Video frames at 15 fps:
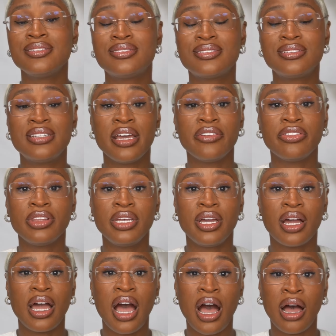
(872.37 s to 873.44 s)
It's definitely
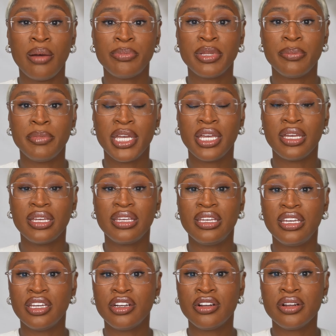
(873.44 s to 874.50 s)
a compliment
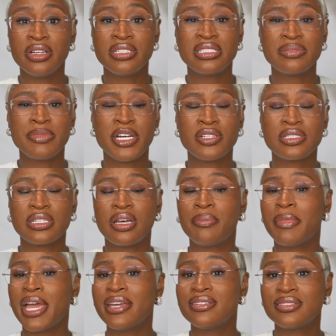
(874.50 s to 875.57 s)
getter. It smells
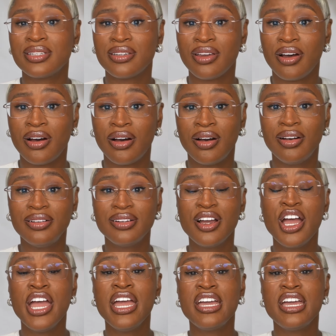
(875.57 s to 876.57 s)
amazing, y'all.